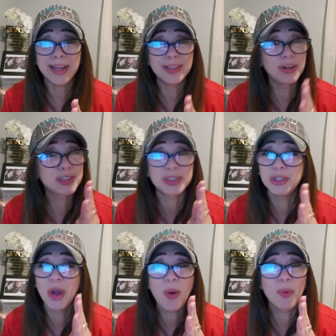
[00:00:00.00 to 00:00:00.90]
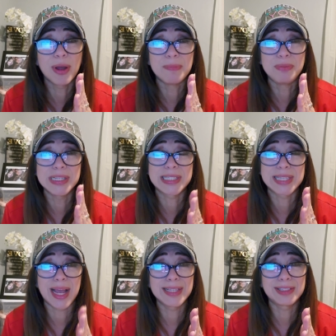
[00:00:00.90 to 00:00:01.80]
There's no one
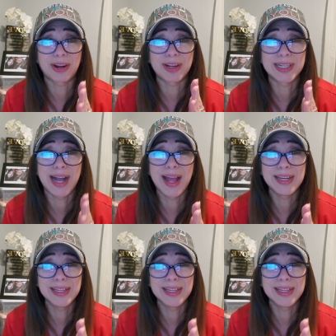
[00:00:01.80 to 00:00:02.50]
besides our God,